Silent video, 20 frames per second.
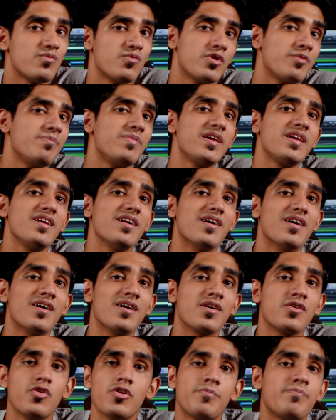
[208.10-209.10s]
would be
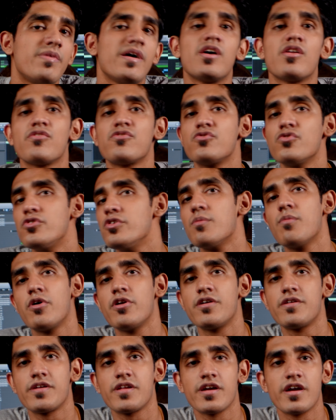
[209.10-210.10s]
a good pair of studio
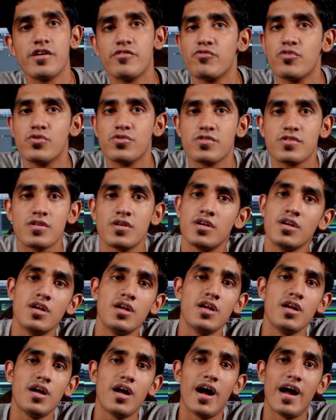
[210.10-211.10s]
monitoring headphones.
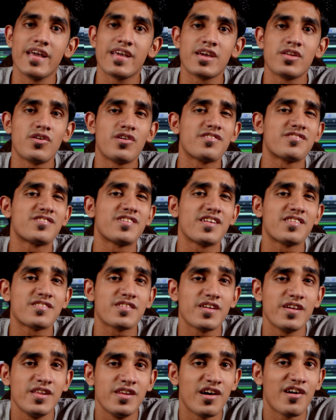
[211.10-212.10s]
I cannot stress
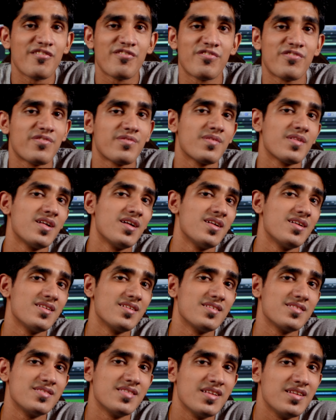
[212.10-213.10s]
enough
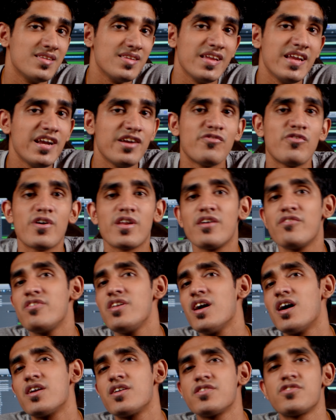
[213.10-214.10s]
the need for
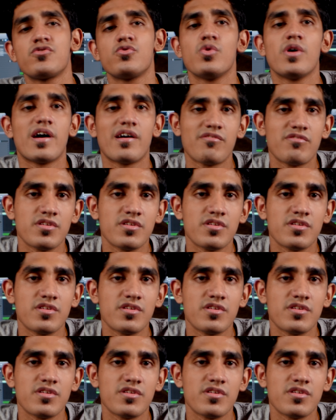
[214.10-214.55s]
every artist to have